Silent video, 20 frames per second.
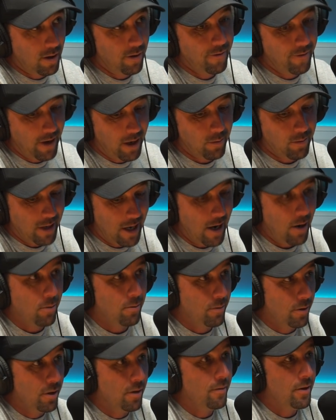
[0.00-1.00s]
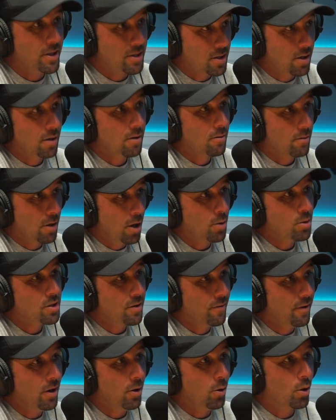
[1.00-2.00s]
I found out that there's a ghost
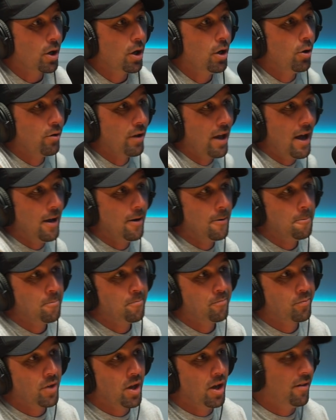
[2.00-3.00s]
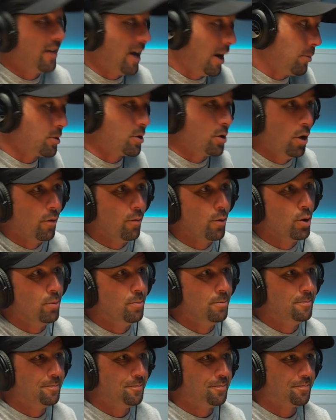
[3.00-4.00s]
of a little girl there, and that was her room